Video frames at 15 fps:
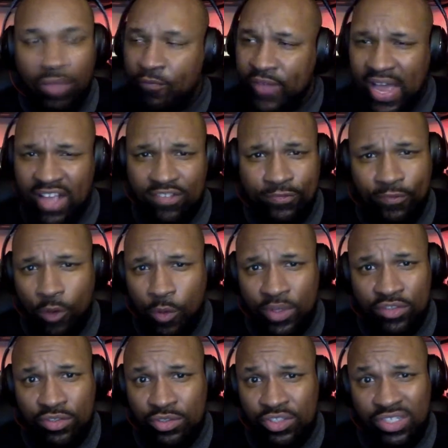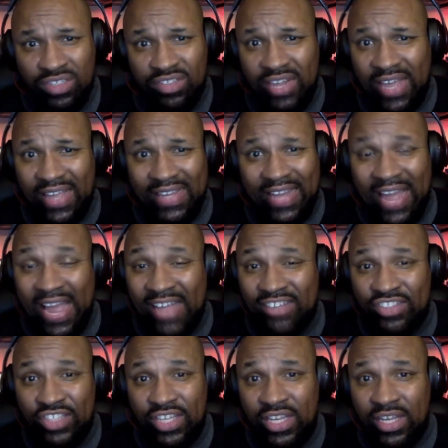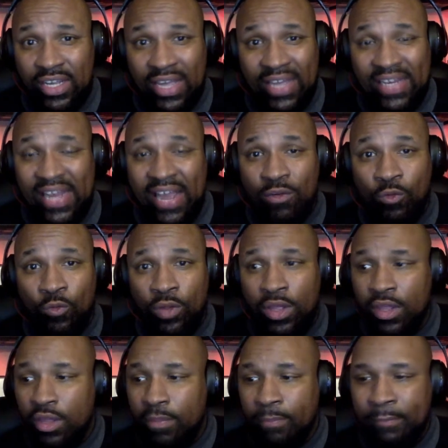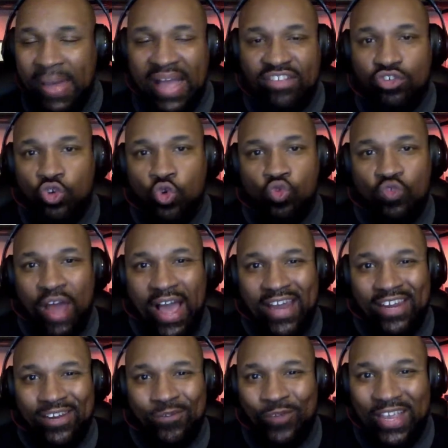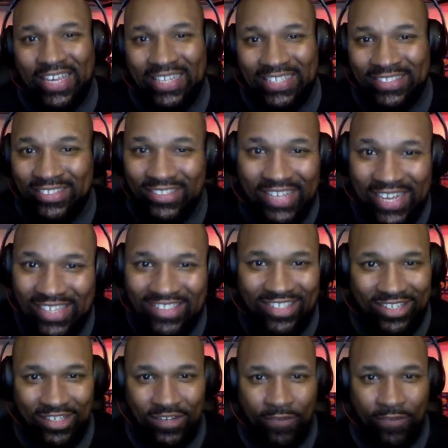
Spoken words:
Fast forward to just like last year and that magical ride in the regular season.